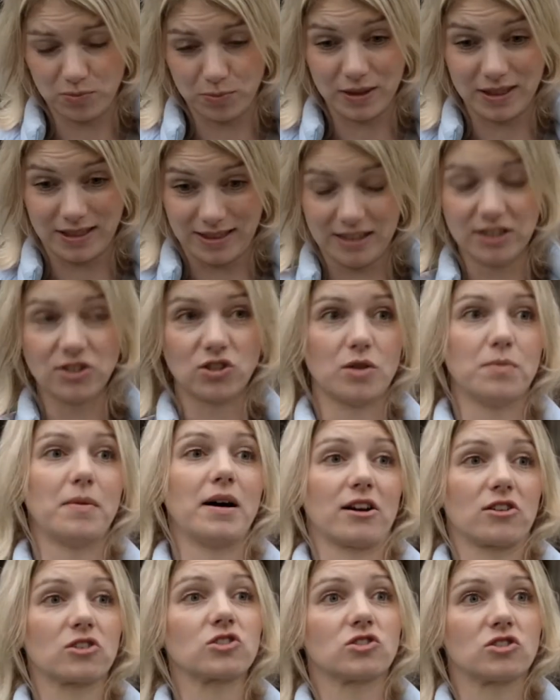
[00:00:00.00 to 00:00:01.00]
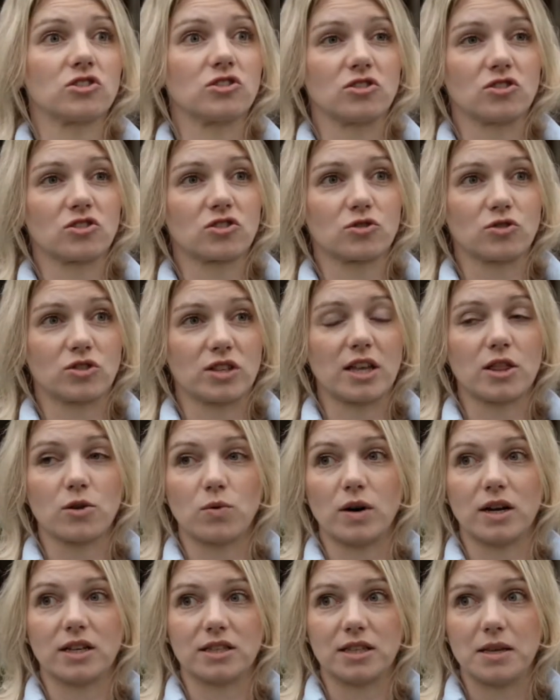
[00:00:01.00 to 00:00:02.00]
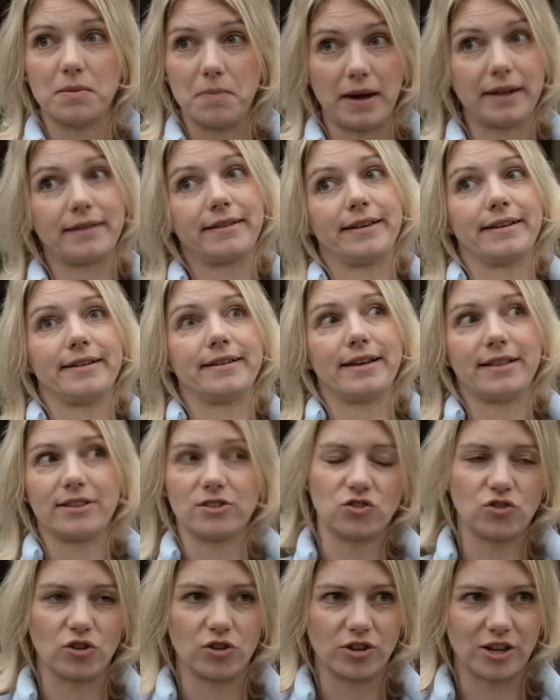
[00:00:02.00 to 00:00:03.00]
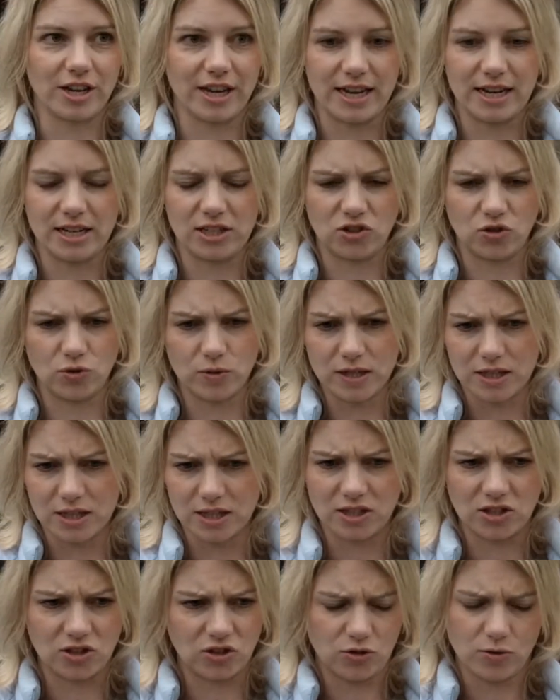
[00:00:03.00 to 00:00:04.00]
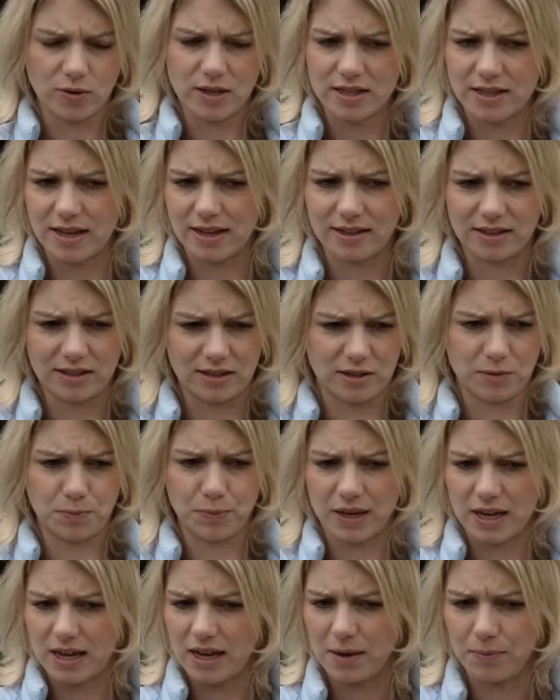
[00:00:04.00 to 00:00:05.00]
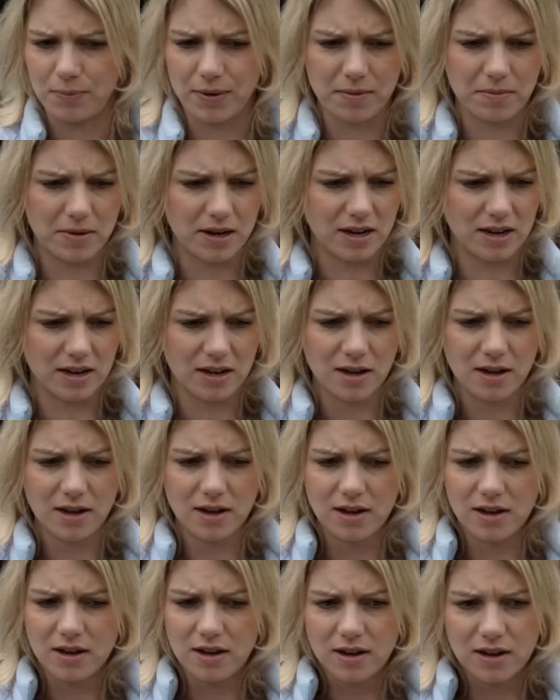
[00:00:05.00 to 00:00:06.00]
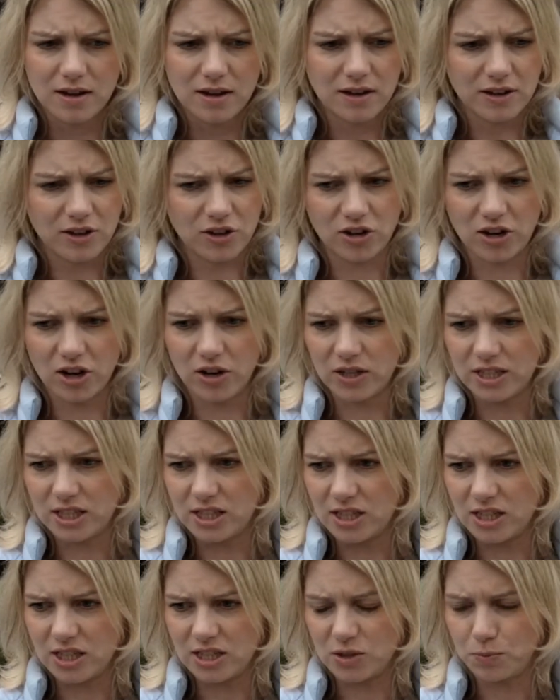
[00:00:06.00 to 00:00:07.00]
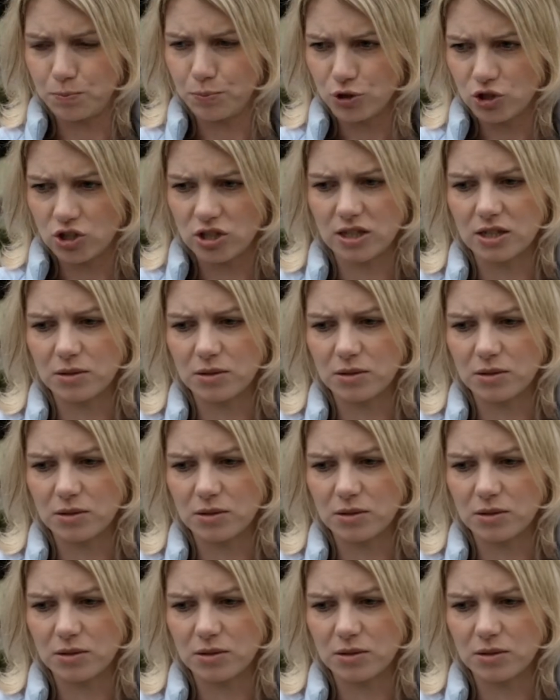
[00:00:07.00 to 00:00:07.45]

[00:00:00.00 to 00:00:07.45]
but these are my concerns because otherwise he might get another stroke again. He's doing this, he's doing that, he's picking up Emily, he's pushing